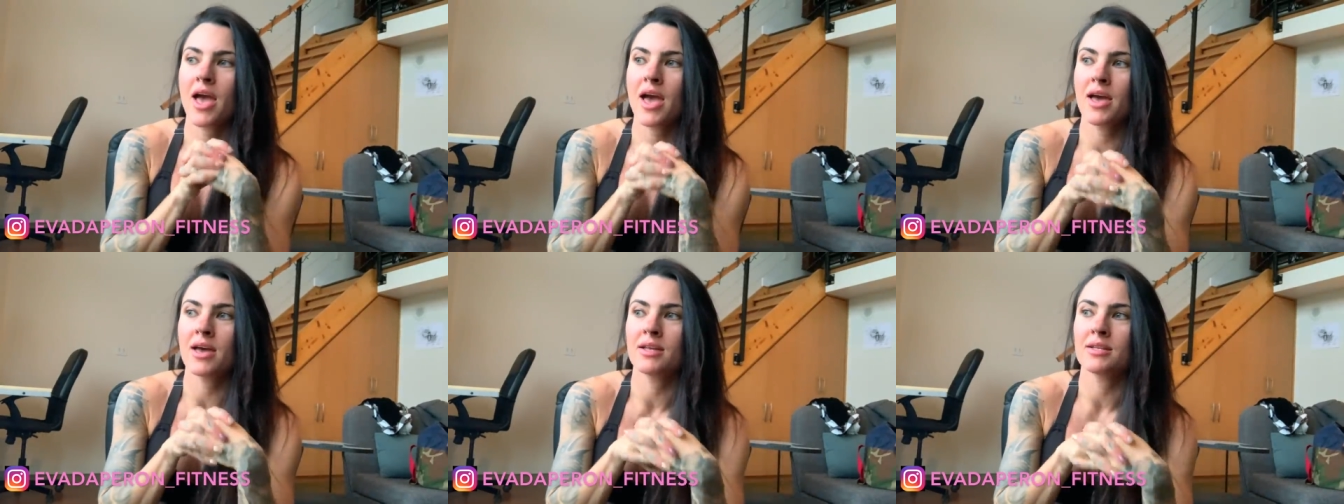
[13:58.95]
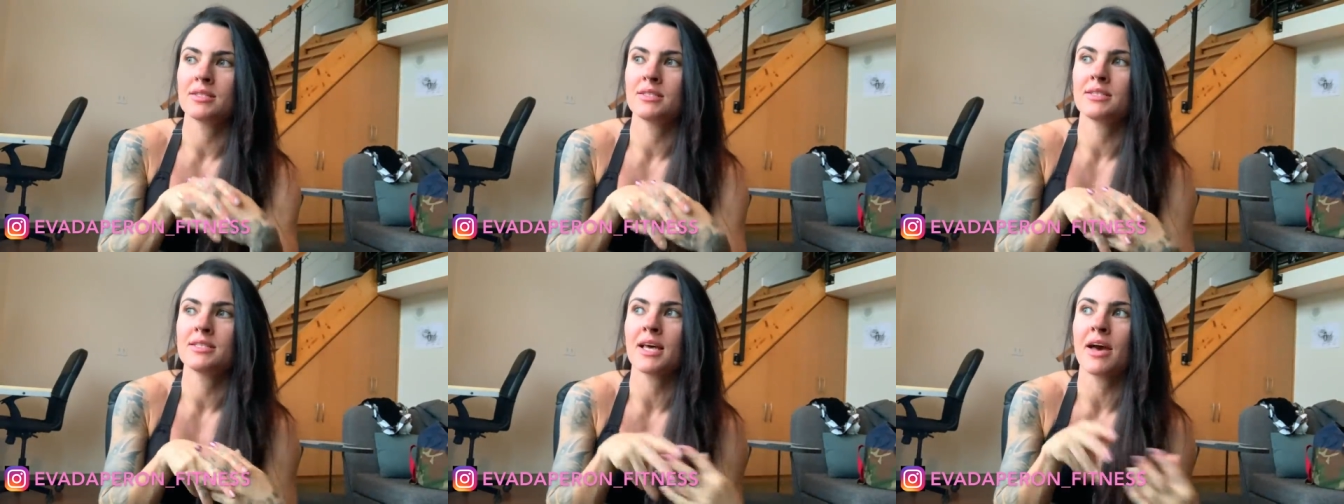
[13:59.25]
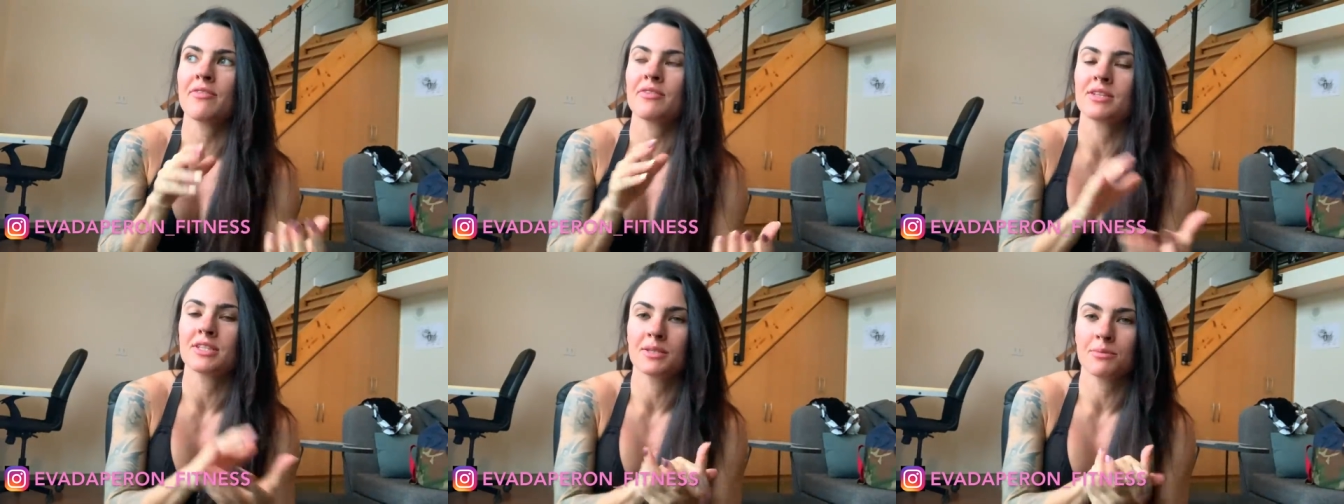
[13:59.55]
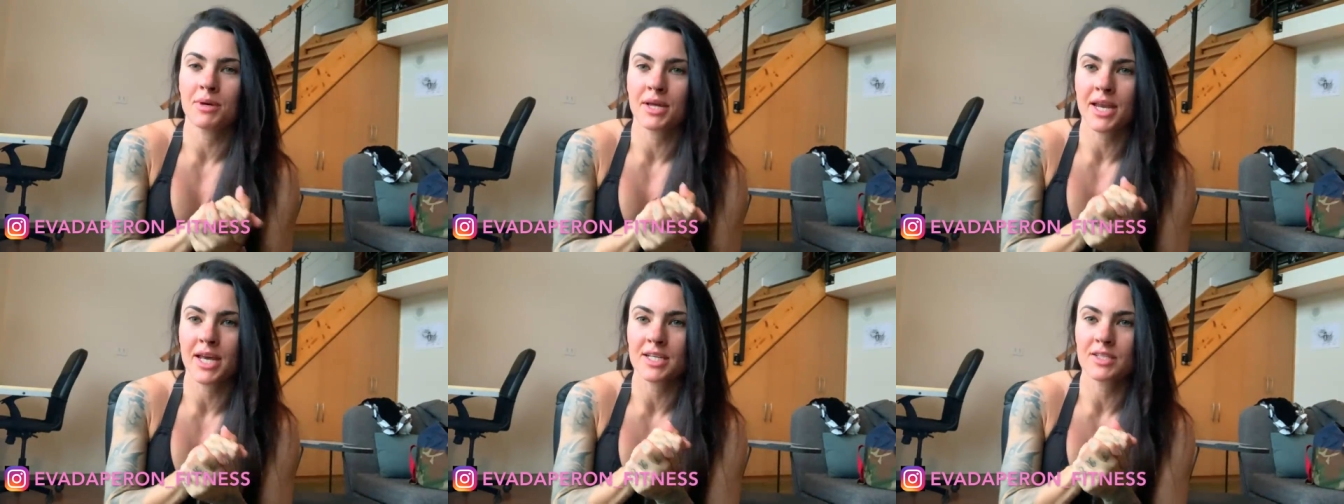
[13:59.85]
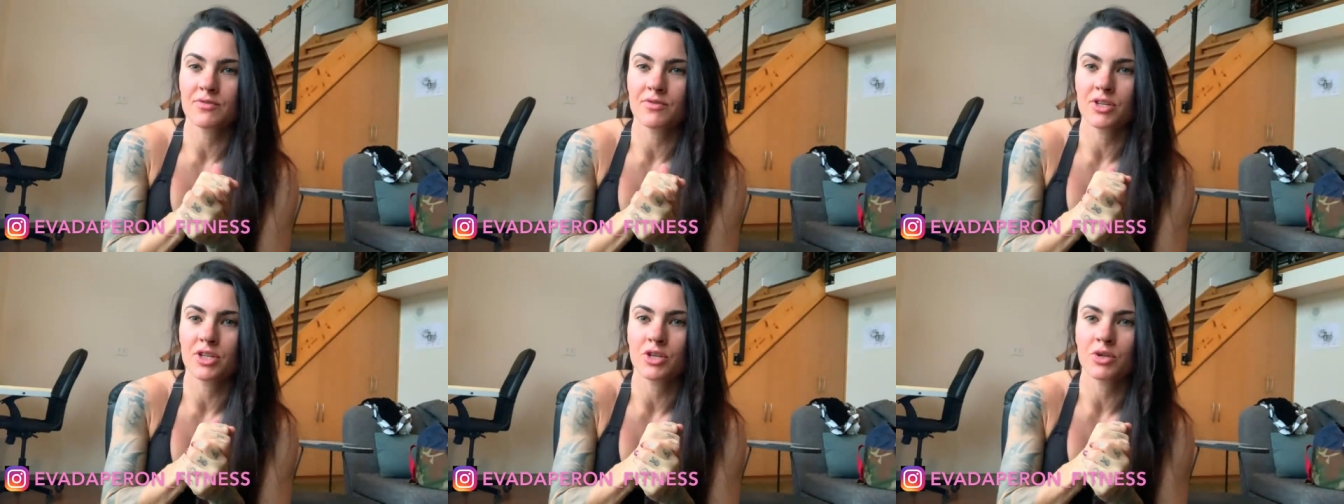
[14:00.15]
and definitely my
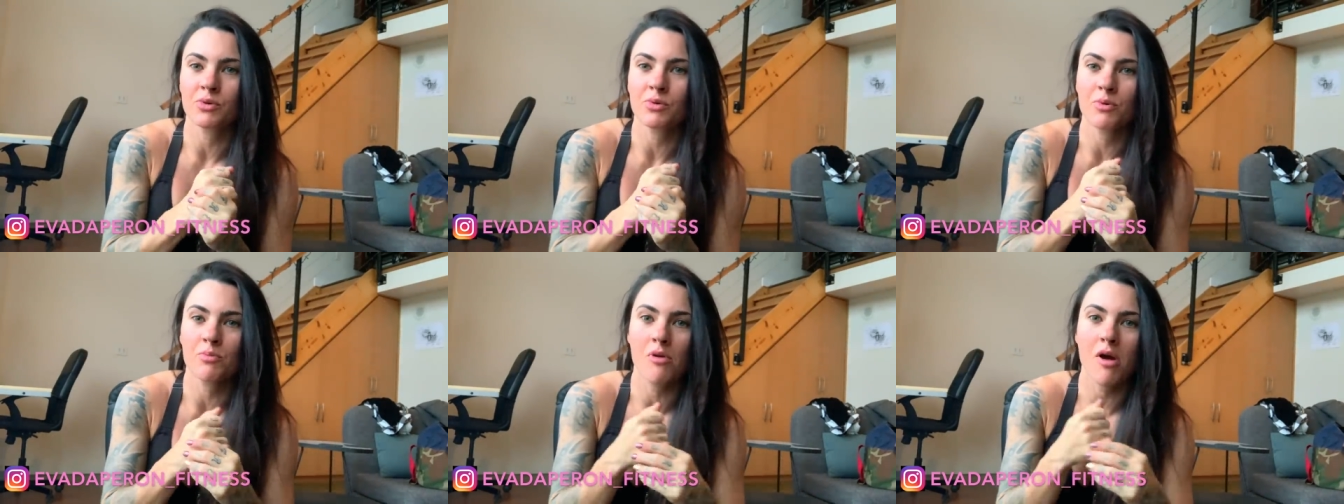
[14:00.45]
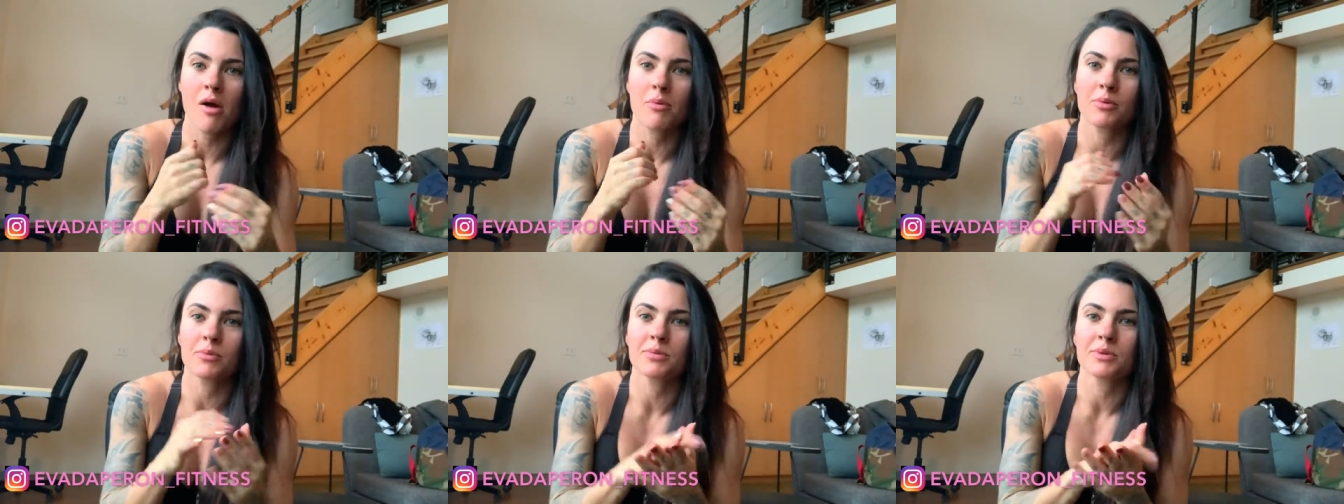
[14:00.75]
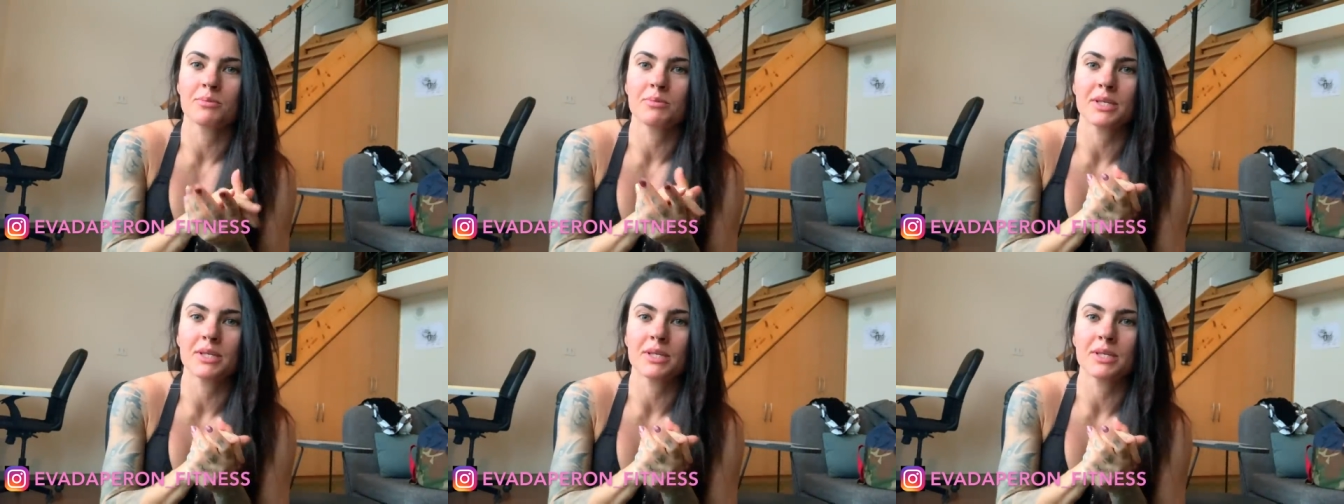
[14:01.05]
next video will probably